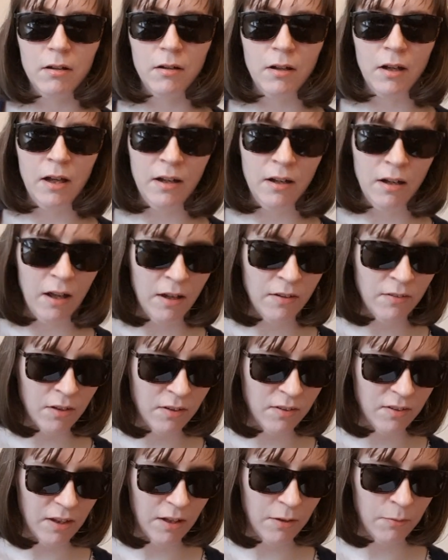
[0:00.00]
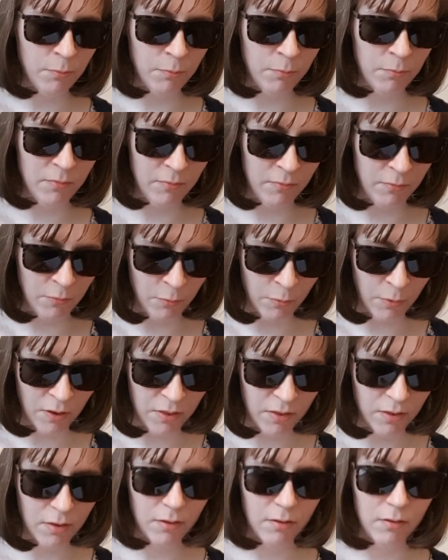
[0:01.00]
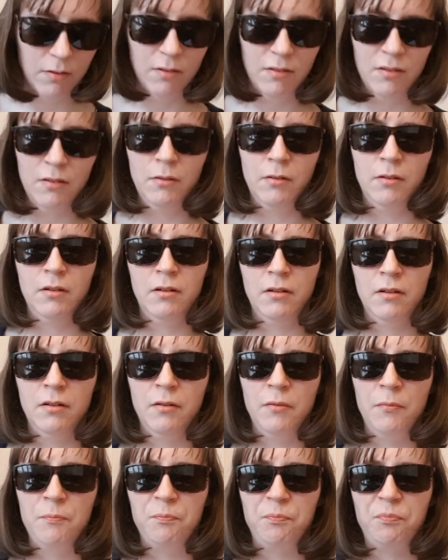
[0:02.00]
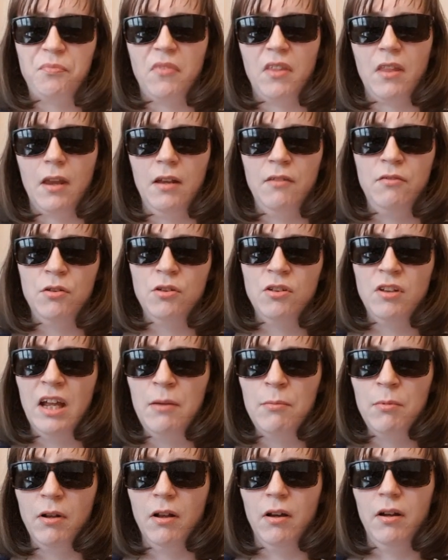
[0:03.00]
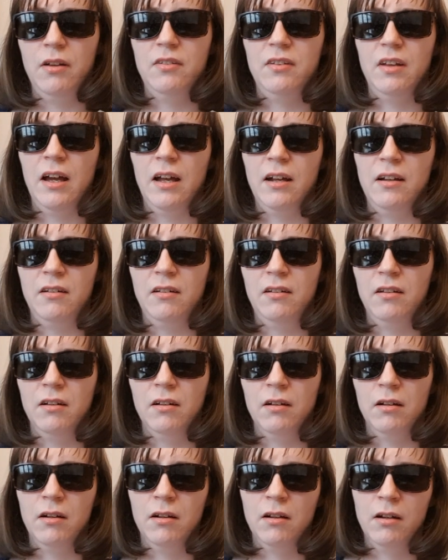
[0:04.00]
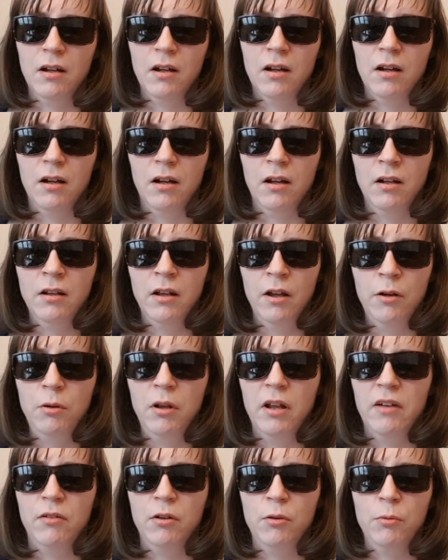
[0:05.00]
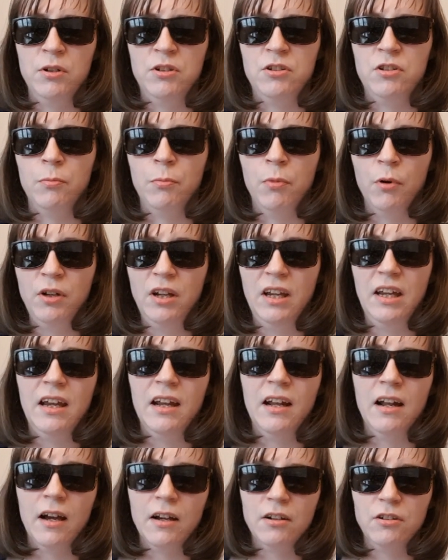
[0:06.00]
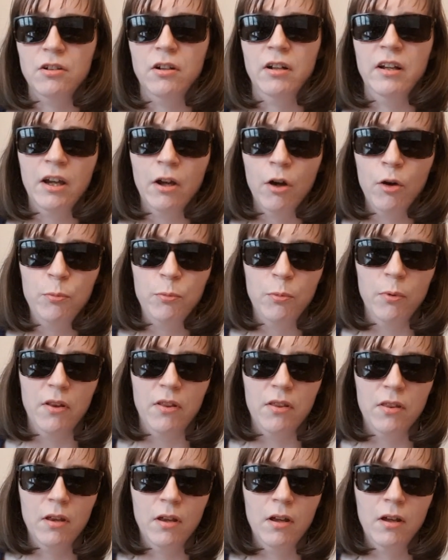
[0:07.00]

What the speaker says: And as I said, if you stabilize at a low level which the body can actually cope with,